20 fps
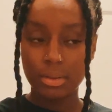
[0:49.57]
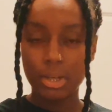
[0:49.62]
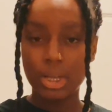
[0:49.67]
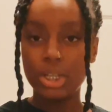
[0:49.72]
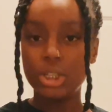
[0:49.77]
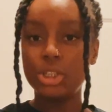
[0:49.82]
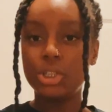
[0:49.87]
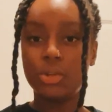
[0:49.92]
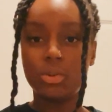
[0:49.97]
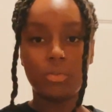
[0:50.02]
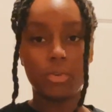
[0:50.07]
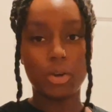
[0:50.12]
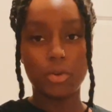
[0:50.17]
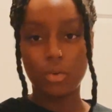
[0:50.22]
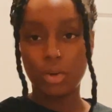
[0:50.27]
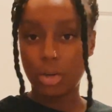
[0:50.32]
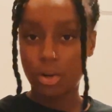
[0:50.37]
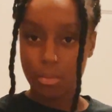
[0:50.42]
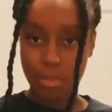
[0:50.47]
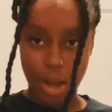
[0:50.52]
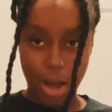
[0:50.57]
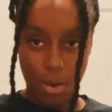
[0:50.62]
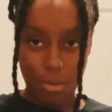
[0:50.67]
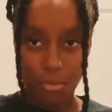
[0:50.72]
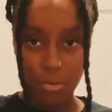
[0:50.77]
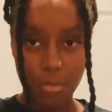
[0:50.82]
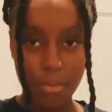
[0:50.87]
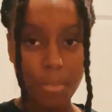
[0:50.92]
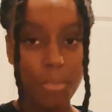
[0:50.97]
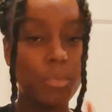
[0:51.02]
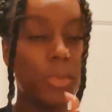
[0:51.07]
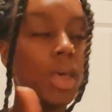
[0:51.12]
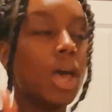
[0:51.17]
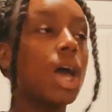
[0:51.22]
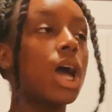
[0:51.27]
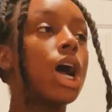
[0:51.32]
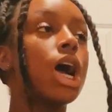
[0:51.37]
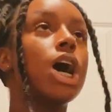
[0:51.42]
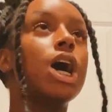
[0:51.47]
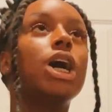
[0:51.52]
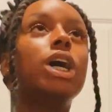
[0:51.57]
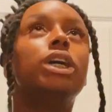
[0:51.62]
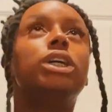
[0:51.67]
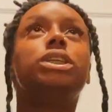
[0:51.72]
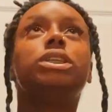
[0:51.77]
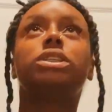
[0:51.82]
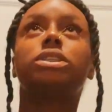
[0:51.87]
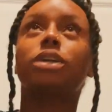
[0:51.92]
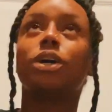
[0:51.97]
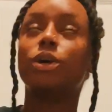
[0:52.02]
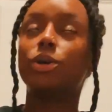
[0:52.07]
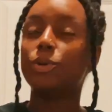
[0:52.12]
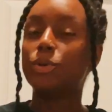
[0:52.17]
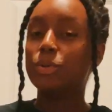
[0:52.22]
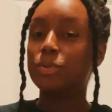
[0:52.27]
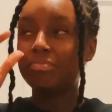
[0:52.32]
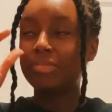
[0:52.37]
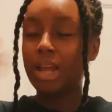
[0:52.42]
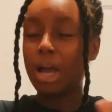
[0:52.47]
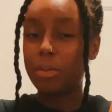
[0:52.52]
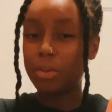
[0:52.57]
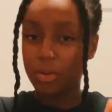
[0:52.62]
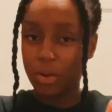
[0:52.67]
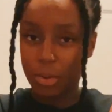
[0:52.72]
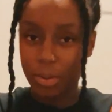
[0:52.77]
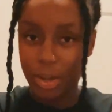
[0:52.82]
she on the phone running her mouth. So I'll be right